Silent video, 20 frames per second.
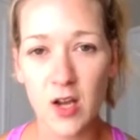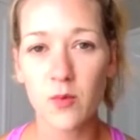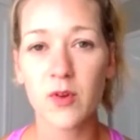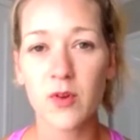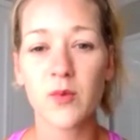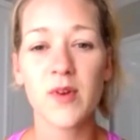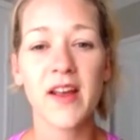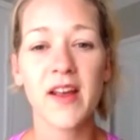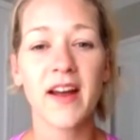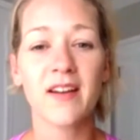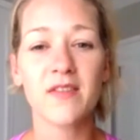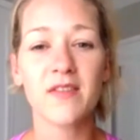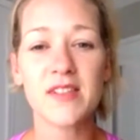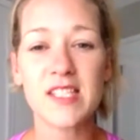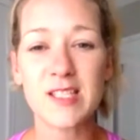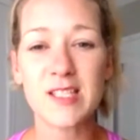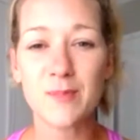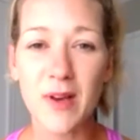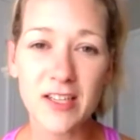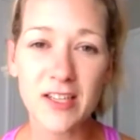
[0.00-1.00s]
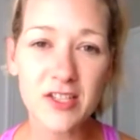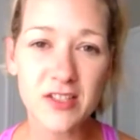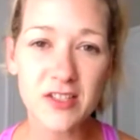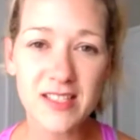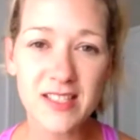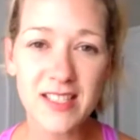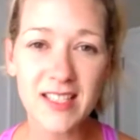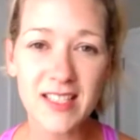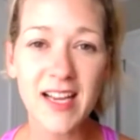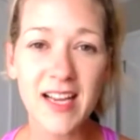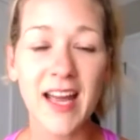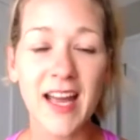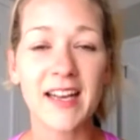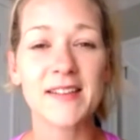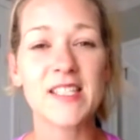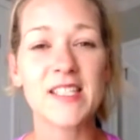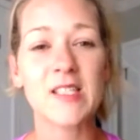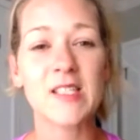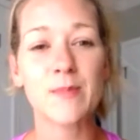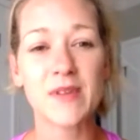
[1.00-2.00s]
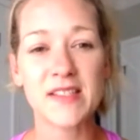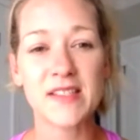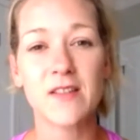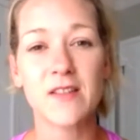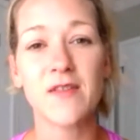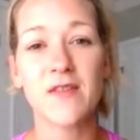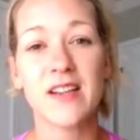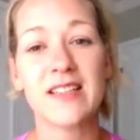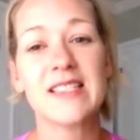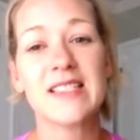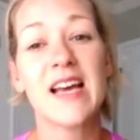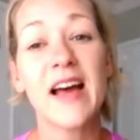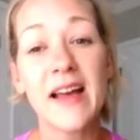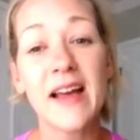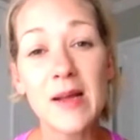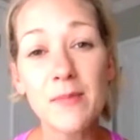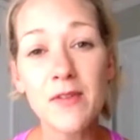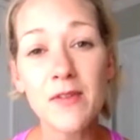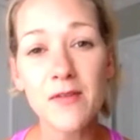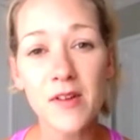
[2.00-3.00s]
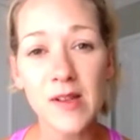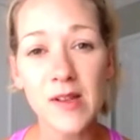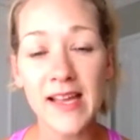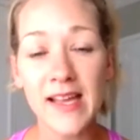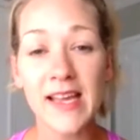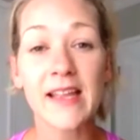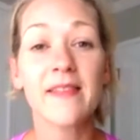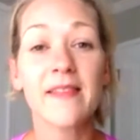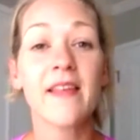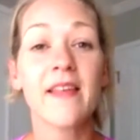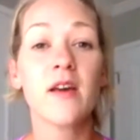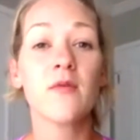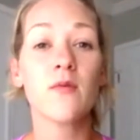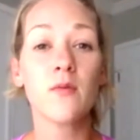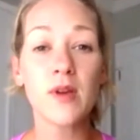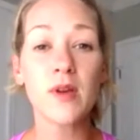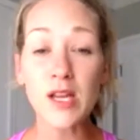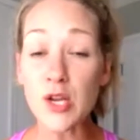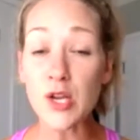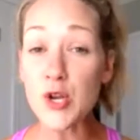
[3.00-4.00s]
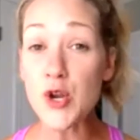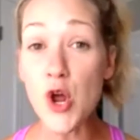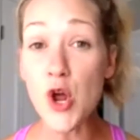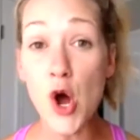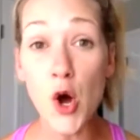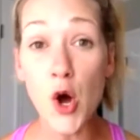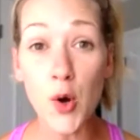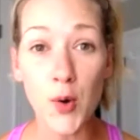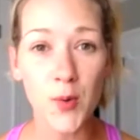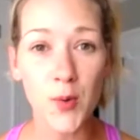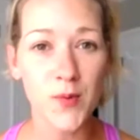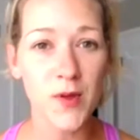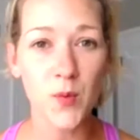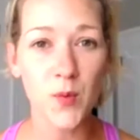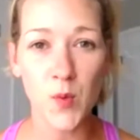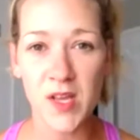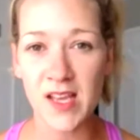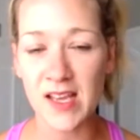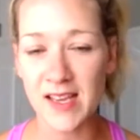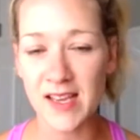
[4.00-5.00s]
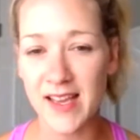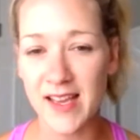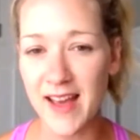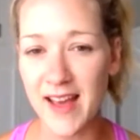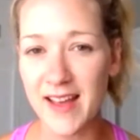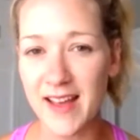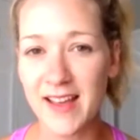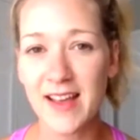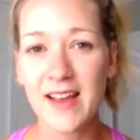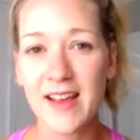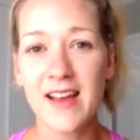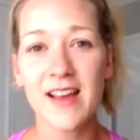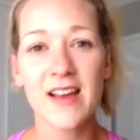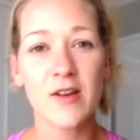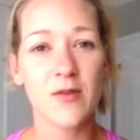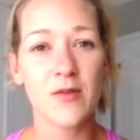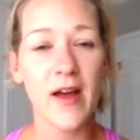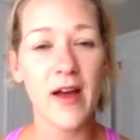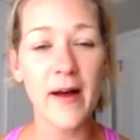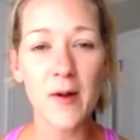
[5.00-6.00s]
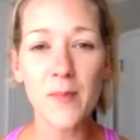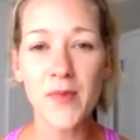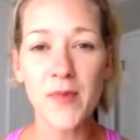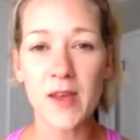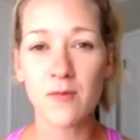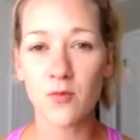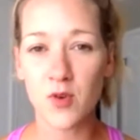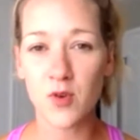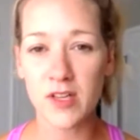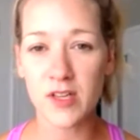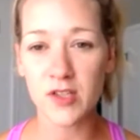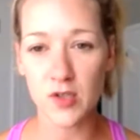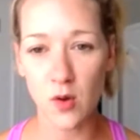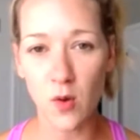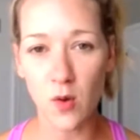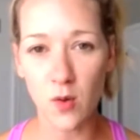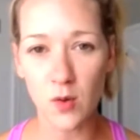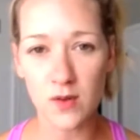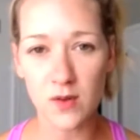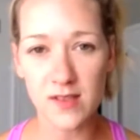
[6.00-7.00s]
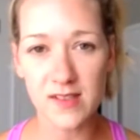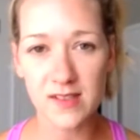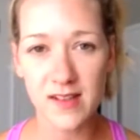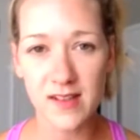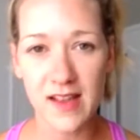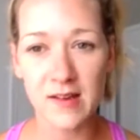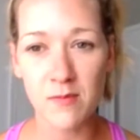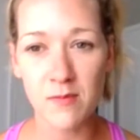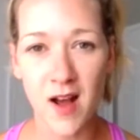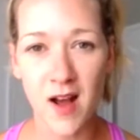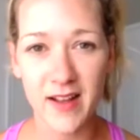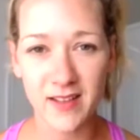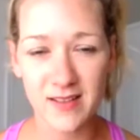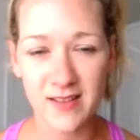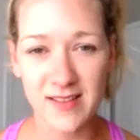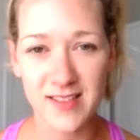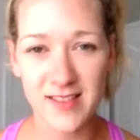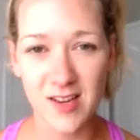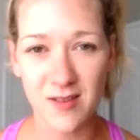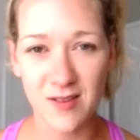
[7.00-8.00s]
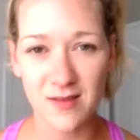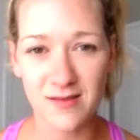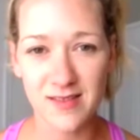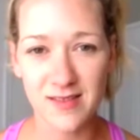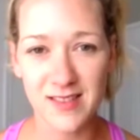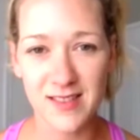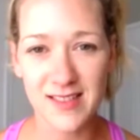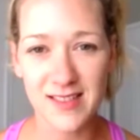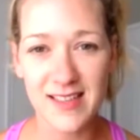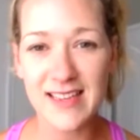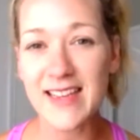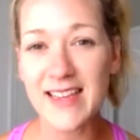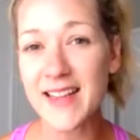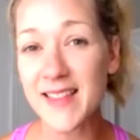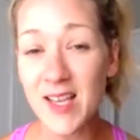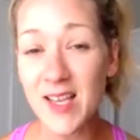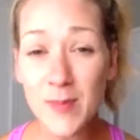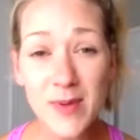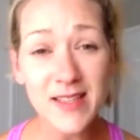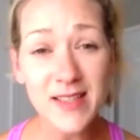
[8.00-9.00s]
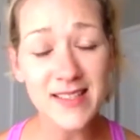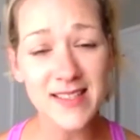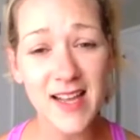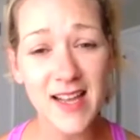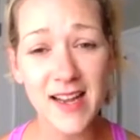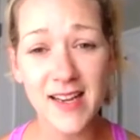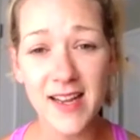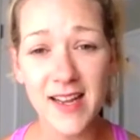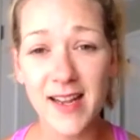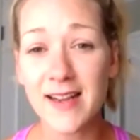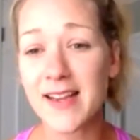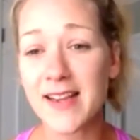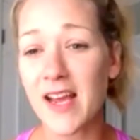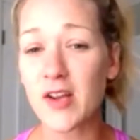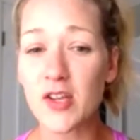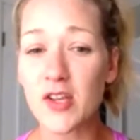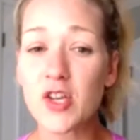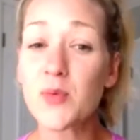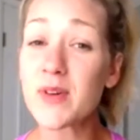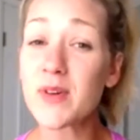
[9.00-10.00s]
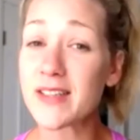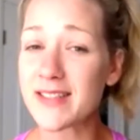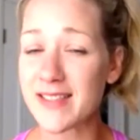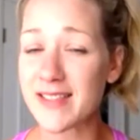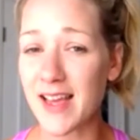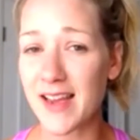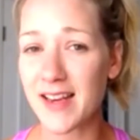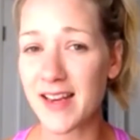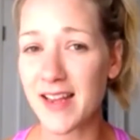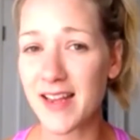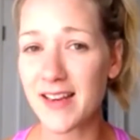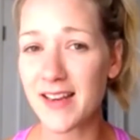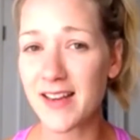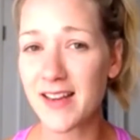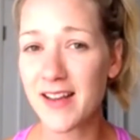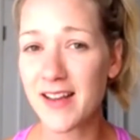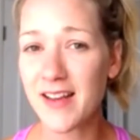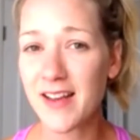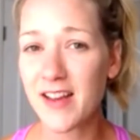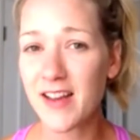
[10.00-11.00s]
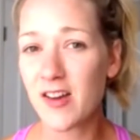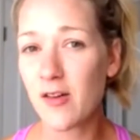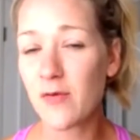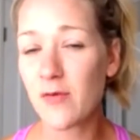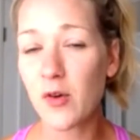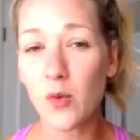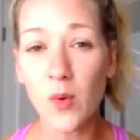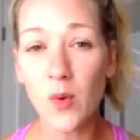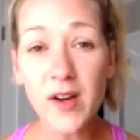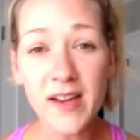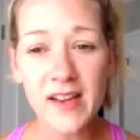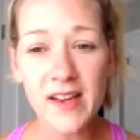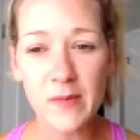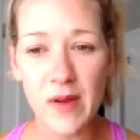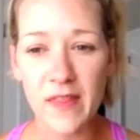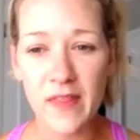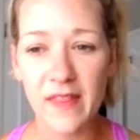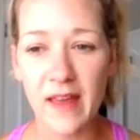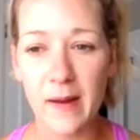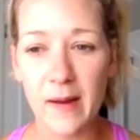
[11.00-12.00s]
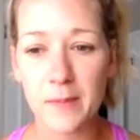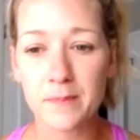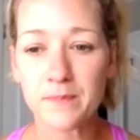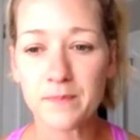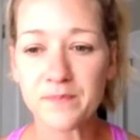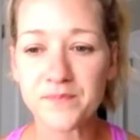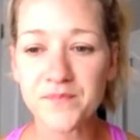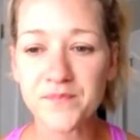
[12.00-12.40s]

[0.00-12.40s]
When we have a specialty and a specific type of client that we know that we can help them reach goals and milestones. Get them excited, get you excited for working with them.